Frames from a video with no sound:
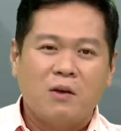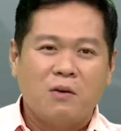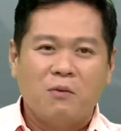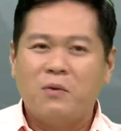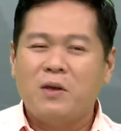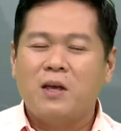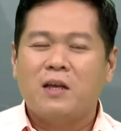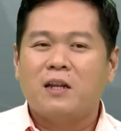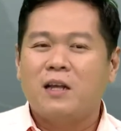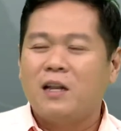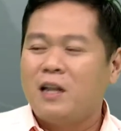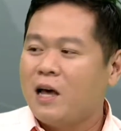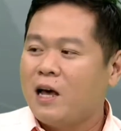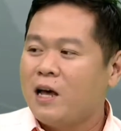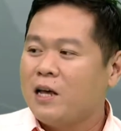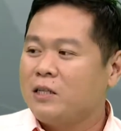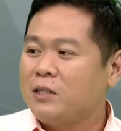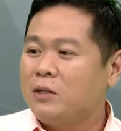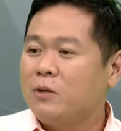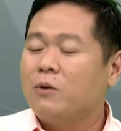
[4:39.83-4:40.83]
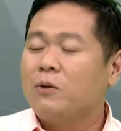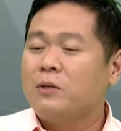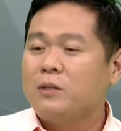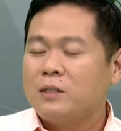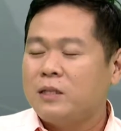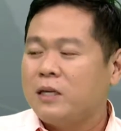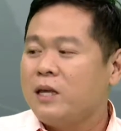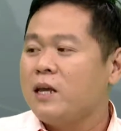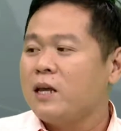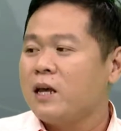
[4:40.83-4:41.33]
we analyze
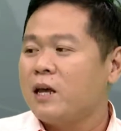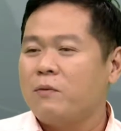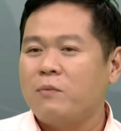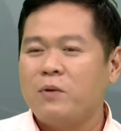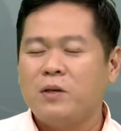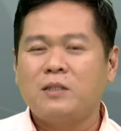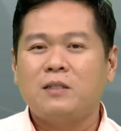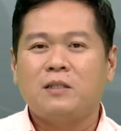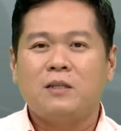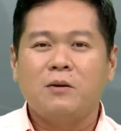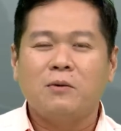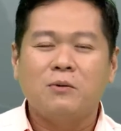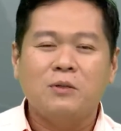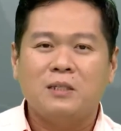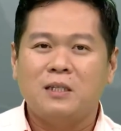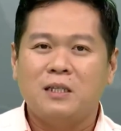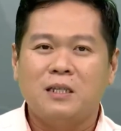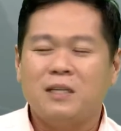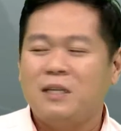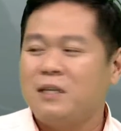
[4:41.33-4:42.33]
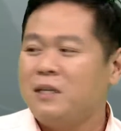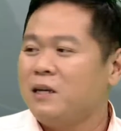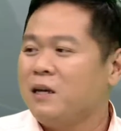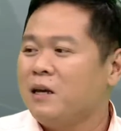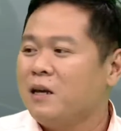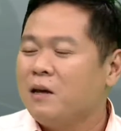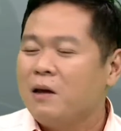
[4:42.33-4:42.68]
those things, and we still see,